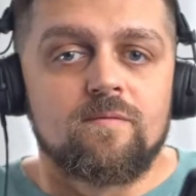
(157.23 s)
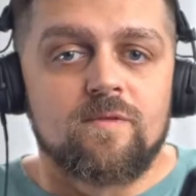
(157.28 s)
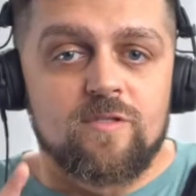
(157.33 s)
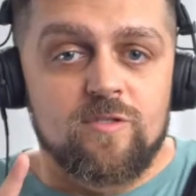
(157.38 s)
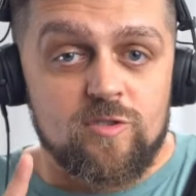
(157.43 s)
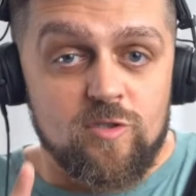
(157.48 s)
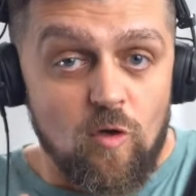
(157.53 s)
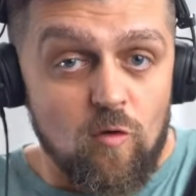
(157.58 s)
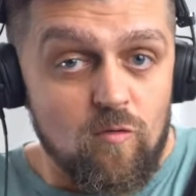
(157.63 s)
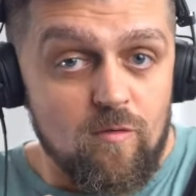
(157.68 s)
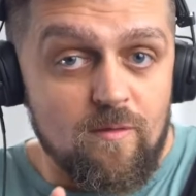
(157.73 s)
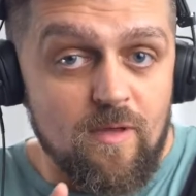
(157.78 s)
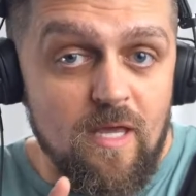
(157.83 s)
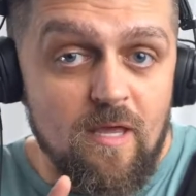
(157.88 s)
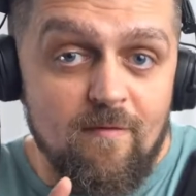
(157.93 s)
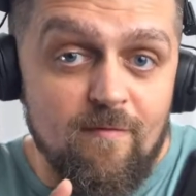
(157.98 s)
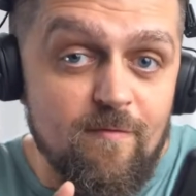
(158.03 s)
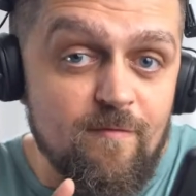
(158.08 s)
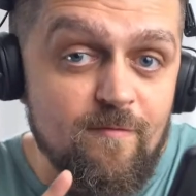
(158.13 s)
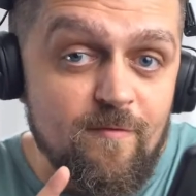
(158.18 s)
So
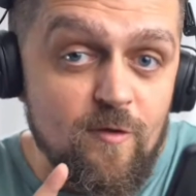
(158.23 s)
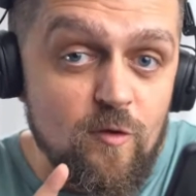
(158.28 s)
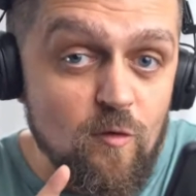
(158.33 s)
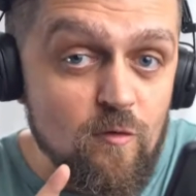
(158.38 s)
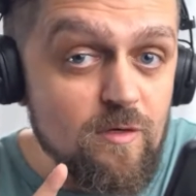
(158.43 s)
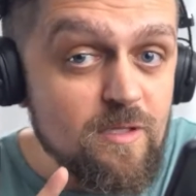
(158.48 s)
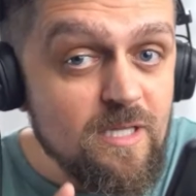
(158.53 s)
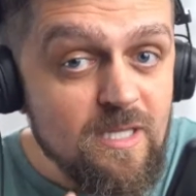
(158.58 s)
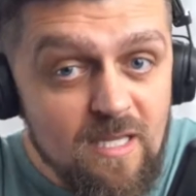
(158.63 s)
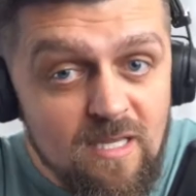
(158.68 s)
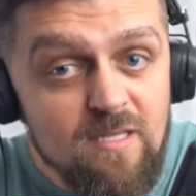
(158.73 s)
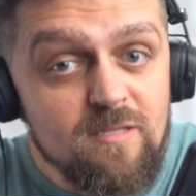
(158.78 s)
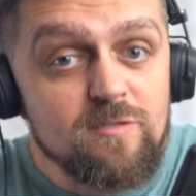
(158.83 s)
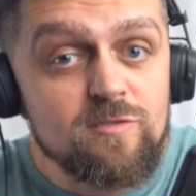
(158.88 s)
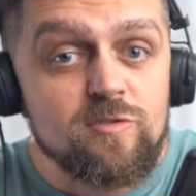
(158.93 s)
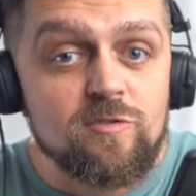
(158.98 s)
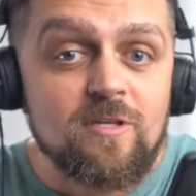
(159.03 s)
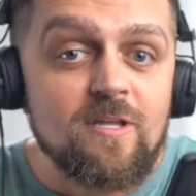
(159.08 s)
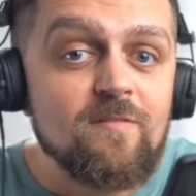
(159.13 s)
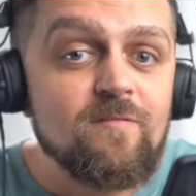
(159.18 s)
if you're keen
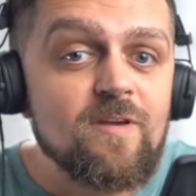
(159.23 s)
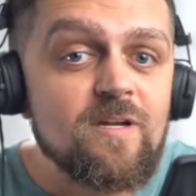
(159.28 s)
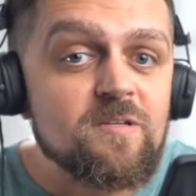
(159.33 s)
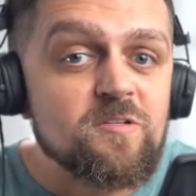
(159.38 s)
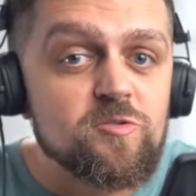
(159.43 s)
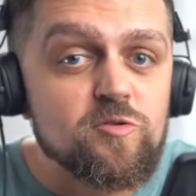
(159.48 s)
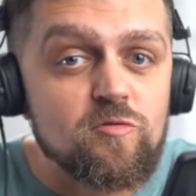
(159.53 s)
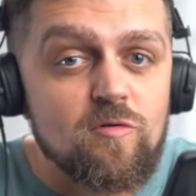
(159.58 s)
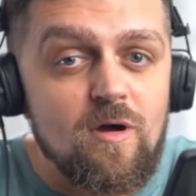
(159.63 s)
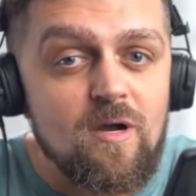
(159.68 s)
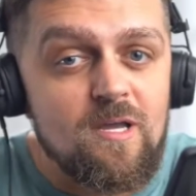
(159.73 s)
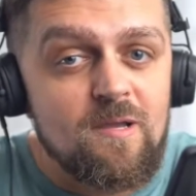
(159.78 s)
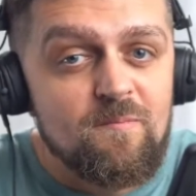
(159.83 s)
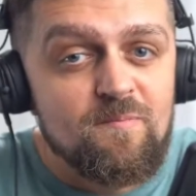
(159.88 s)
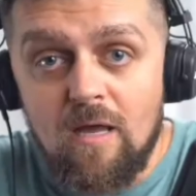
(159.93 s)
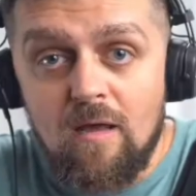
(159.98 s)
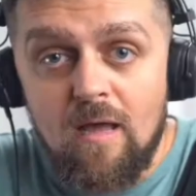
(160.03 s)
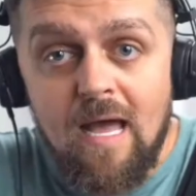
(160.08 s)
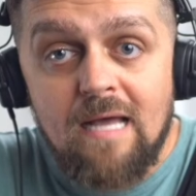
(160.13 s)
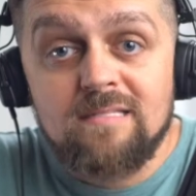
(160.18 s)
to give it a try,
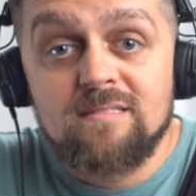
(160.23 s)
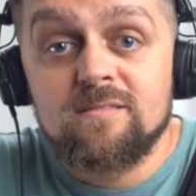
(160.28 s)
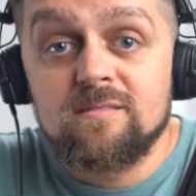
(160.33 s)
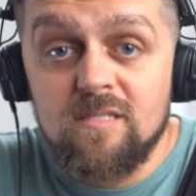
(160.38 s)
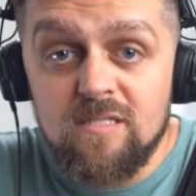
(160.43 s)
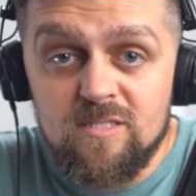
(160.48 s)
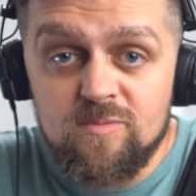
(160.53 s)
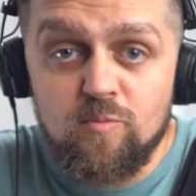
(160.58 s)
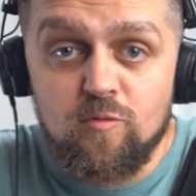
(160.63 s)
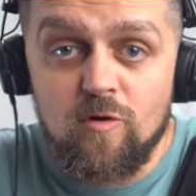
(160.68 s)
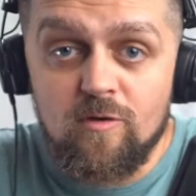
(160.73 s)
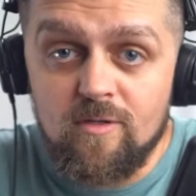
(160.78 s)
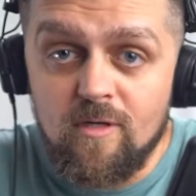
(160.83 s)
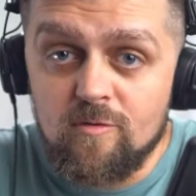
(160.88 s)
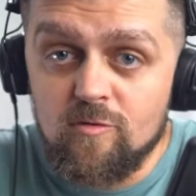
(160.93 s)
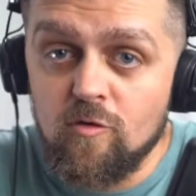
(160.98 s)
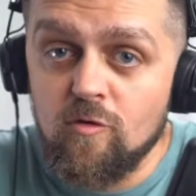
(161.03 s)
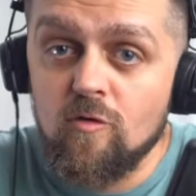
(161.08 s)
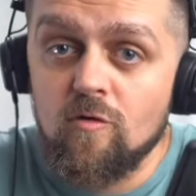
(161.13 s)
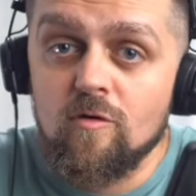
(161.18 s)
add this
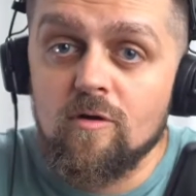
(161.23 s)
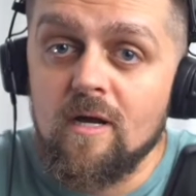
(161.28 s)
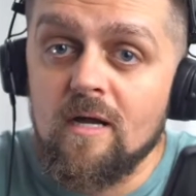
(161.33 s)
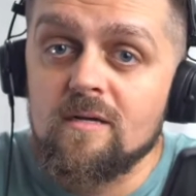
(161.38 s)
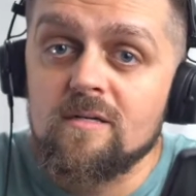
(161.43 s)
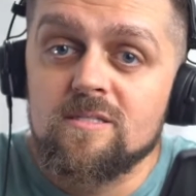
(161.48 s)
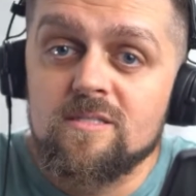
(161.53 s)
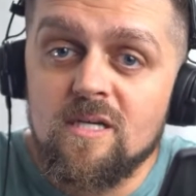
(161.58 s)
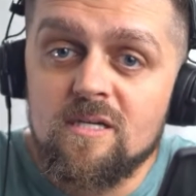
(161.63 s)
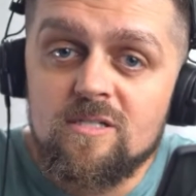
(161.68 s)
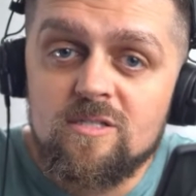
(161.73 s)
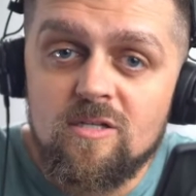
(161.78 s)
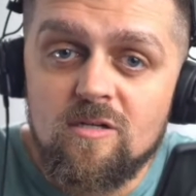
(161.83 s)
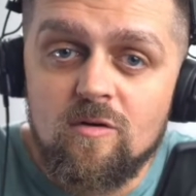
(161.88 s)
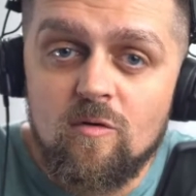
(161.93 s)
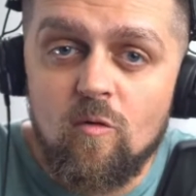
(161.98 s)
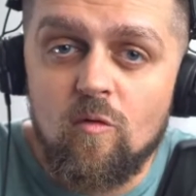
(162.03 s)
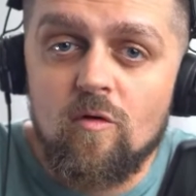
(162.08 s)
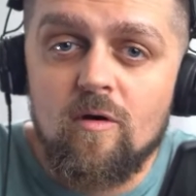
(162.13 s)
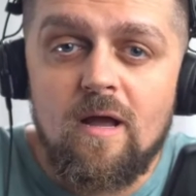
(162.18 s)
product to your organization
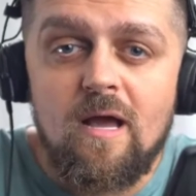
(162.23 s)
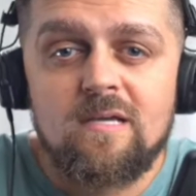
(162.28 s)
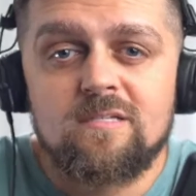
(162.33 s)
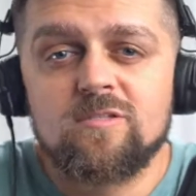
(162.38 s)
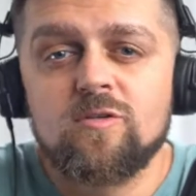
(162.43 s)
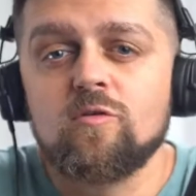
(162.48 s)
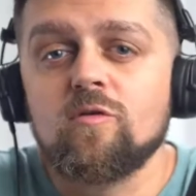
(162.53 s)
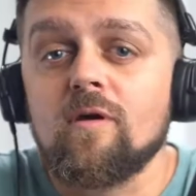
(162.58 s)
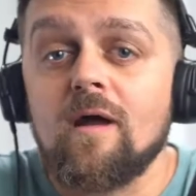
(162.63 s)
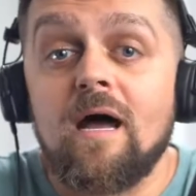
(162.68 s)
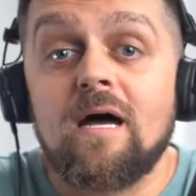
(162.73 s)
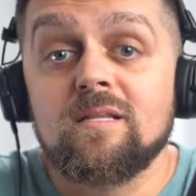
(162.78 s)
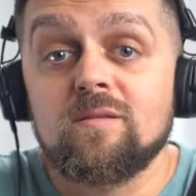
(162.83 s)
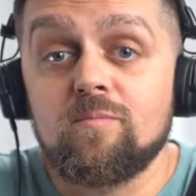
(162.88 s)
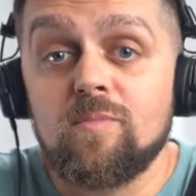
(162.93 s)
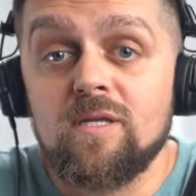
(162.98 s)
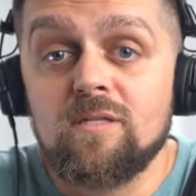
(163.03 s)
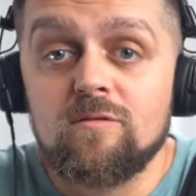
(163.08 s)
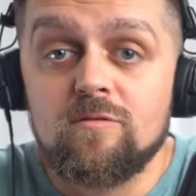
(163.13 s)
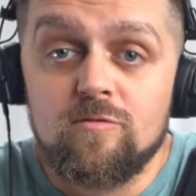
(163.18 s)
or ask your
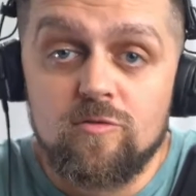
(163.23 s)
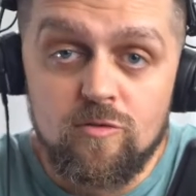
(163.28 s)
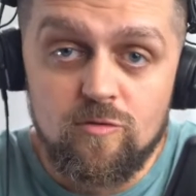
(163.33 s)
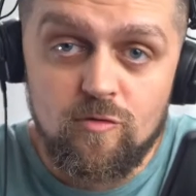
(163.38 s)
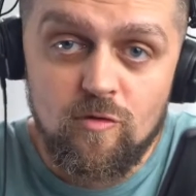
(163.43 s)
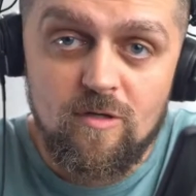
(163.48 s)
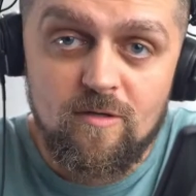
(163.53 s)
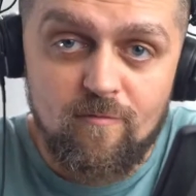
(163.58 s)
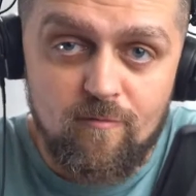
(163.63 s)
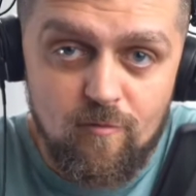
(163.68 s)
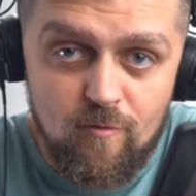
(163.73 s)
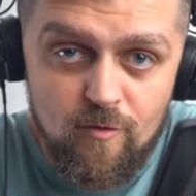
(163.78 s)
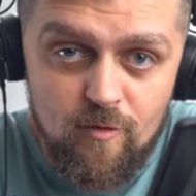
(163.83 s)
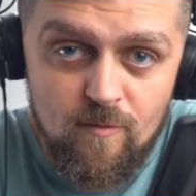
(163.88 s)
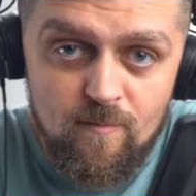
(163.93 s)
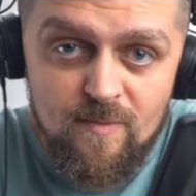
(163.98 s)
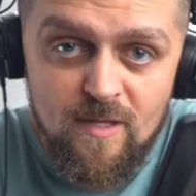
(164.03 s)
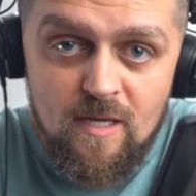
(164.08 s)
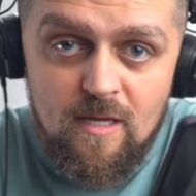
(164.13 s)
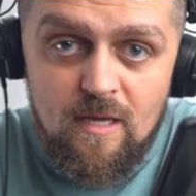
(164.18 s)
admin to do it for
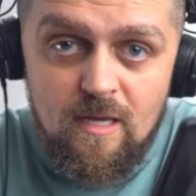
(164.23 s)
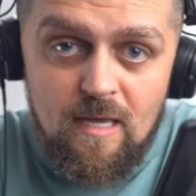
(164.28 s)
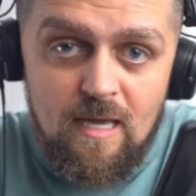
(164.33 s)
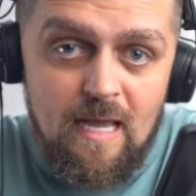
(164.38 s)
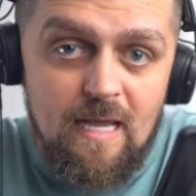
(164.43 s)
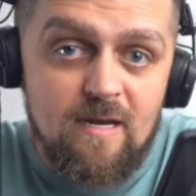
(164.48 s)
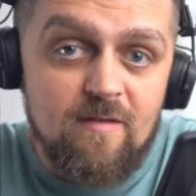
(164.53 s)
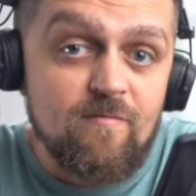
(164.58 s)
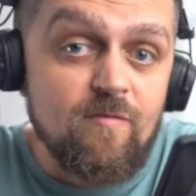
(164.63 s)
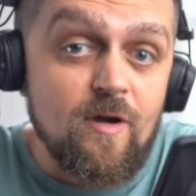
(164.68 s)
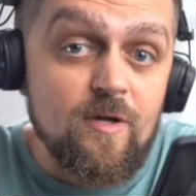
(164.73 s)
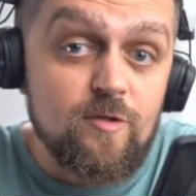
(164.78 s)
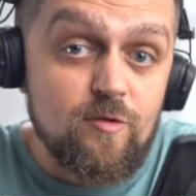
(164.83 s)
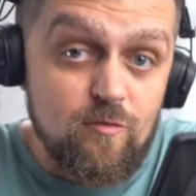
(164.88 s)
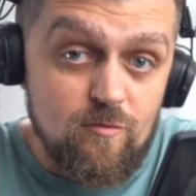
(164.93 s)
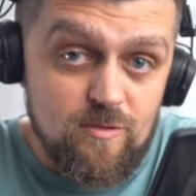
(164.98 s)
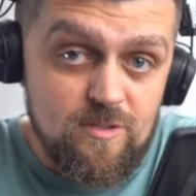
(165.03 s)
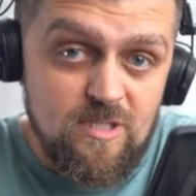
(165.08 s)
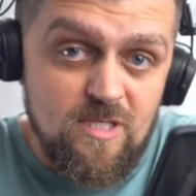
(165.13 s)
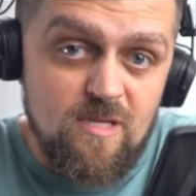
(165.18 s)
you and invite
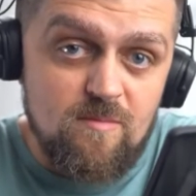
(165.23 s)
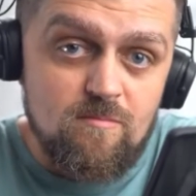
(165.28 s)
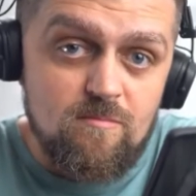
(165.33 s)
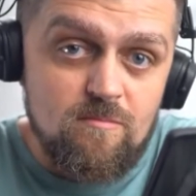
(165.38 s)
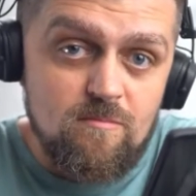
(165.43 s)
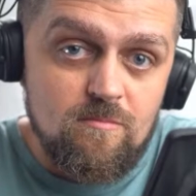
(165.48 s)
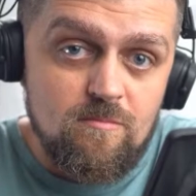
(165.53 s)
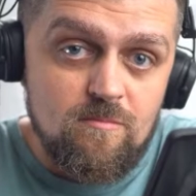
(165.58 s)
your team.